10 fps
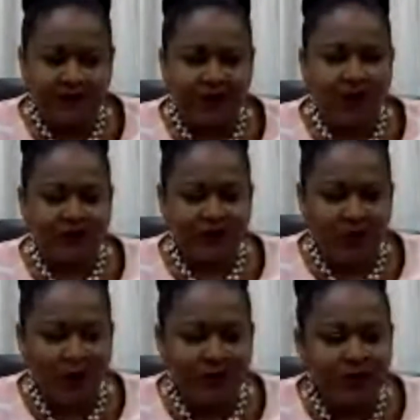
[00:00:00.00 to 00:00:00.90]
because it's
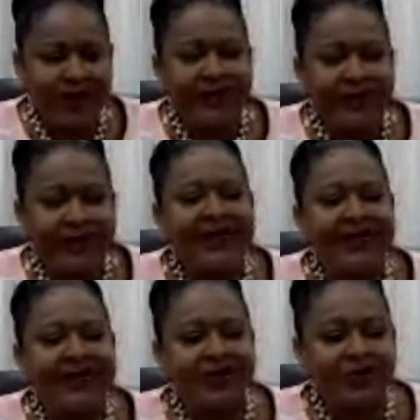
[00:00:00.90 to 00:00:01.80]
almost like a
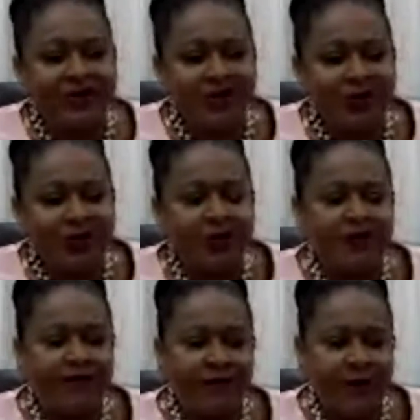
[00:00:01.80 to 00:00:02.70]
lake. You see the way we
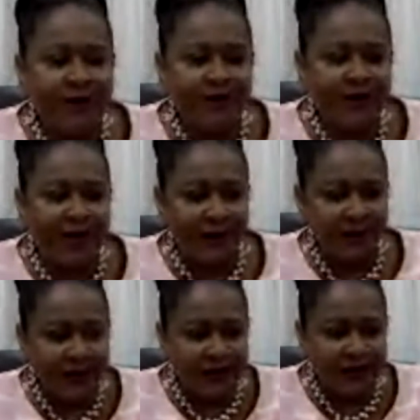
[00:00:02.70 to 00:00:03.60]
frame the
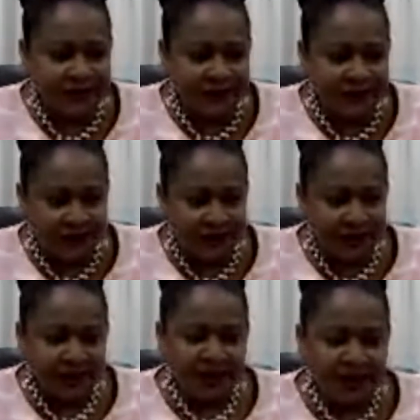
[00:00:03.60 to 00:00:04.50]
Caribbean Sea.
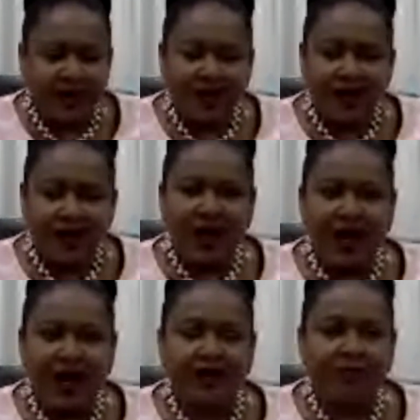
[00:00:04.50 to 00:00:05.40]

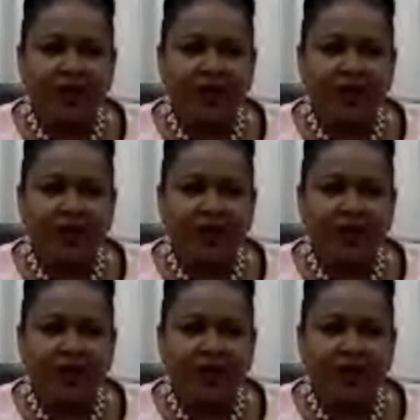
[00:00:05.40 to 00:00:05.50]
And uh,